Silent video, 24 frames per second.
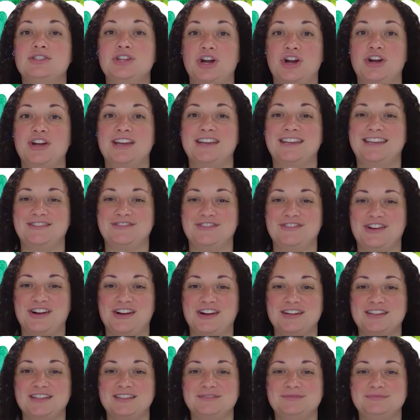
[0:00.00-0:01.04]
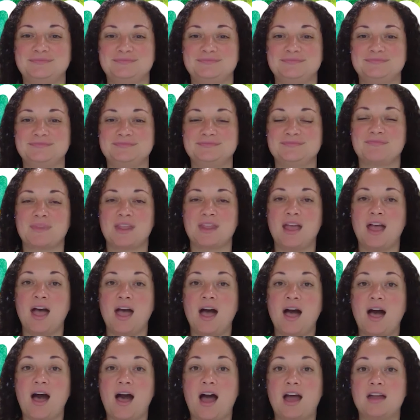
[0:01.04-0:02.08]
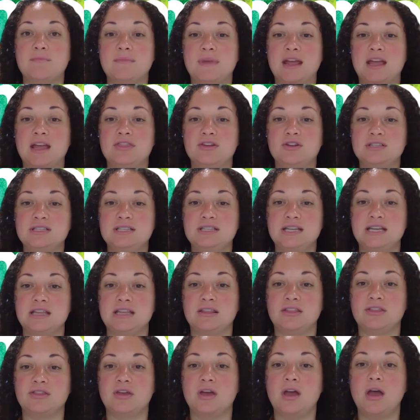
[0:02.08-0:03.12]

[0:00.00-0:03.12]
Target gift card. On May 13th,